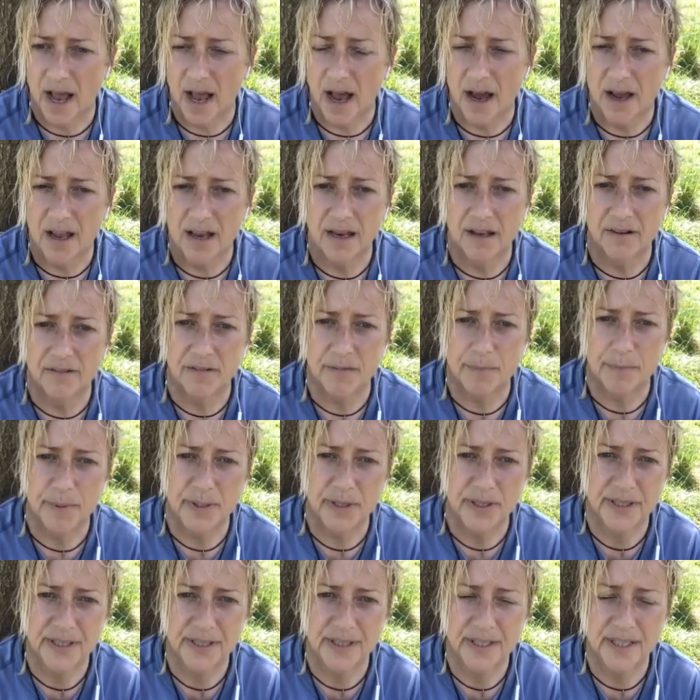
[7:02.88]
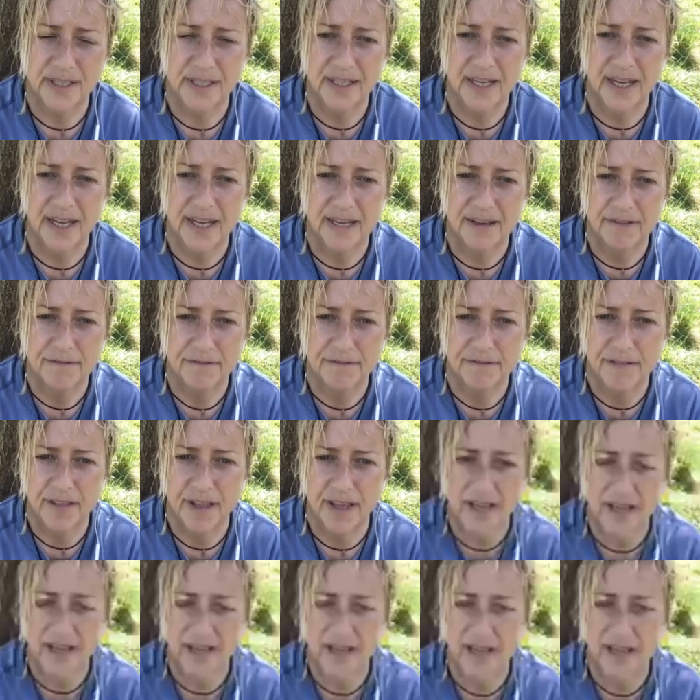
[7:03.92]
I love a person if
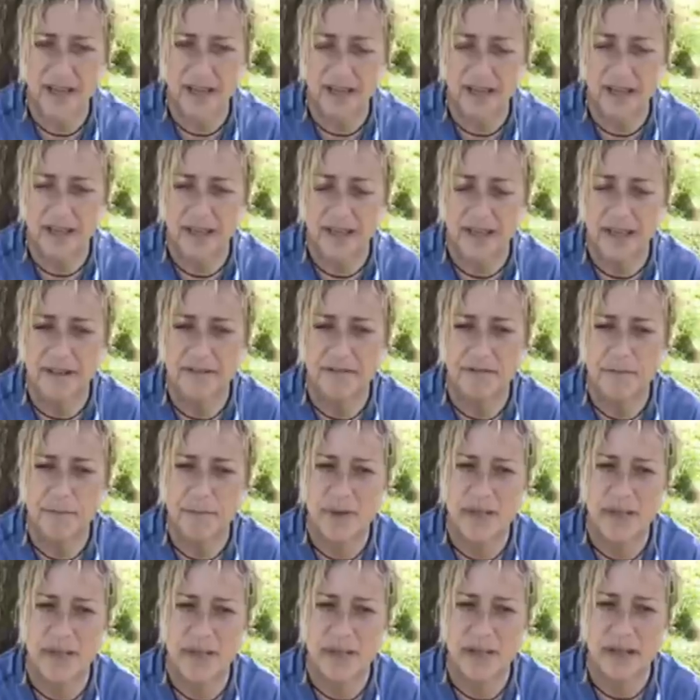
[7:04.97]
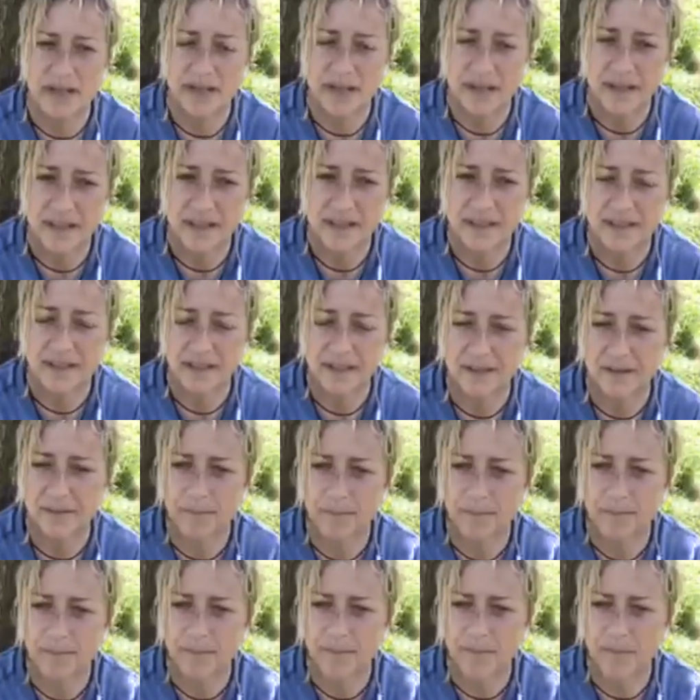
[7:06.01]
they give me this.
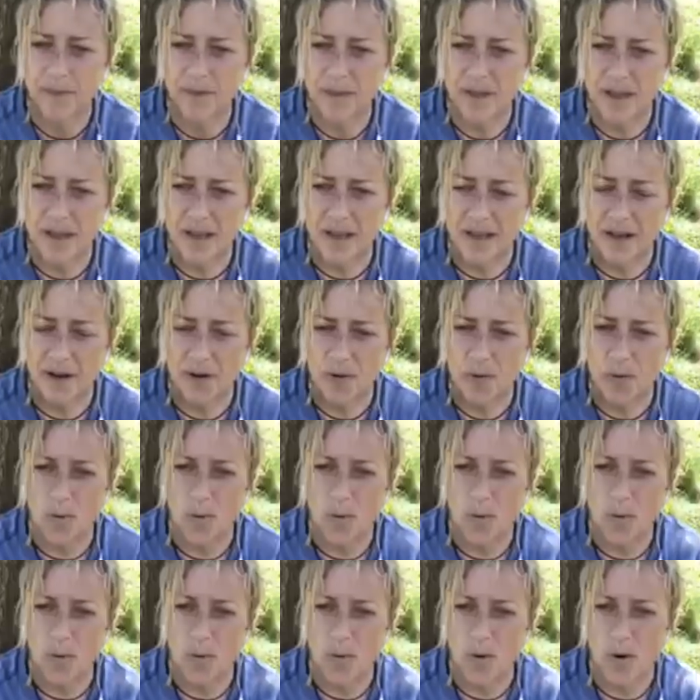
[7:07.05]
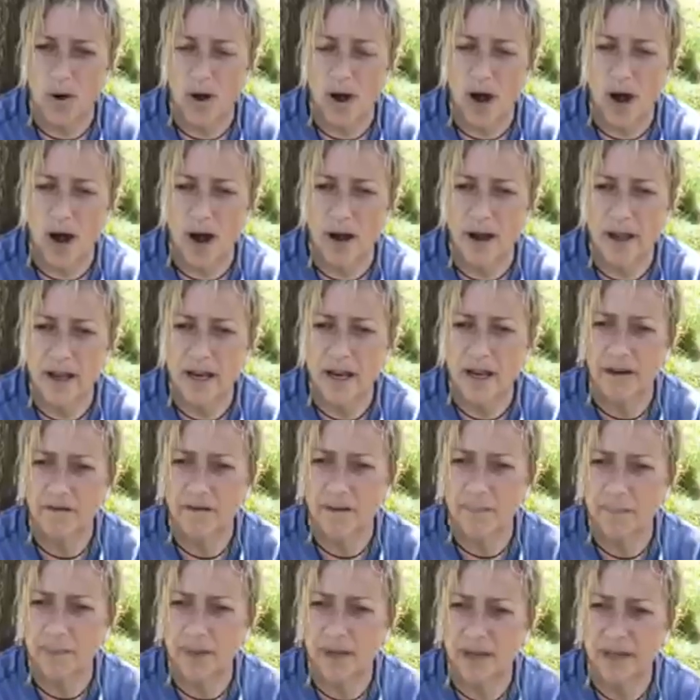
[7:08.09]
Or I love
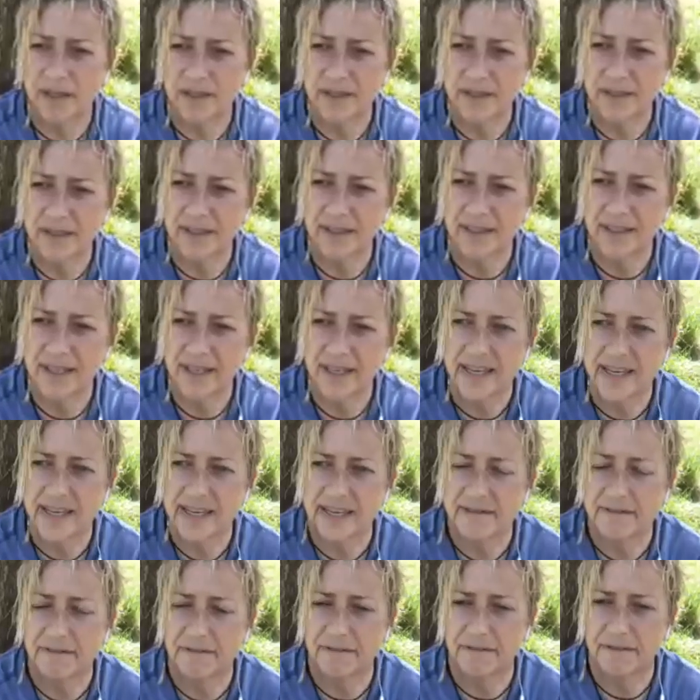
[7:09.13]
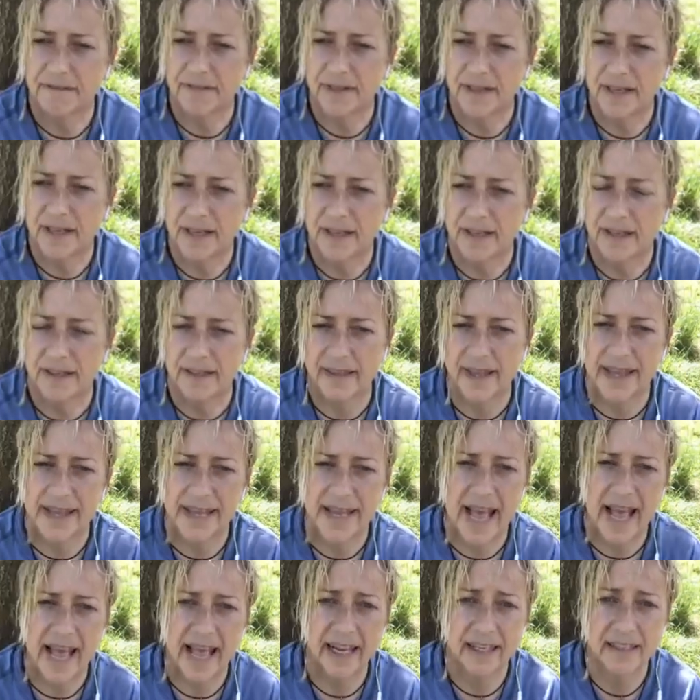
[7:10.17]
a person if they
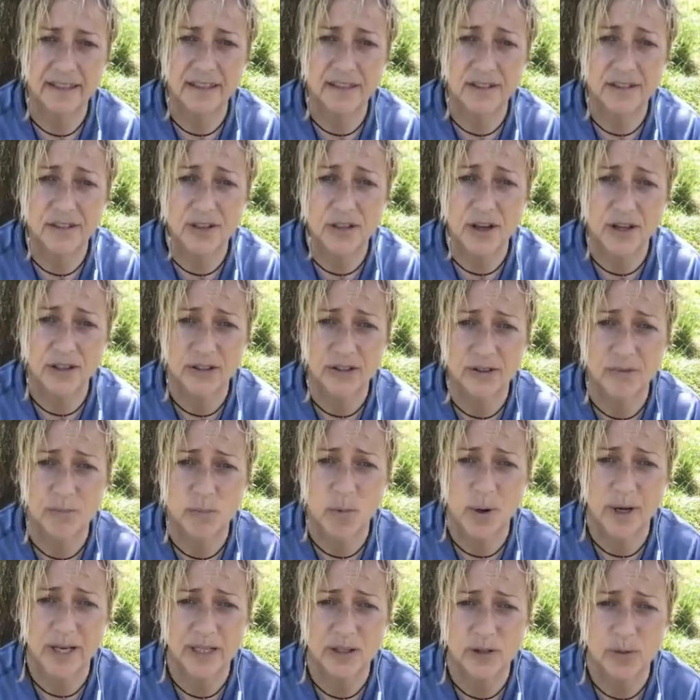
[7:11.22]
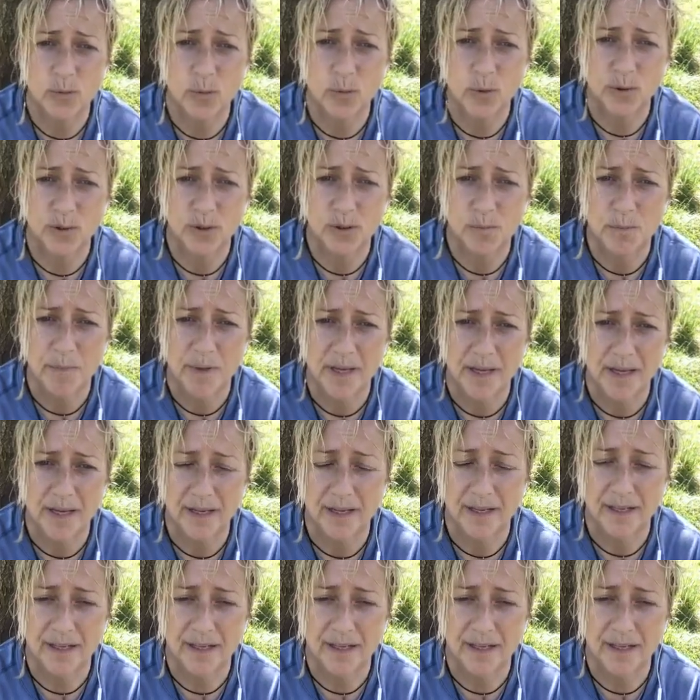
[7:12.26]
act a certain way towards me.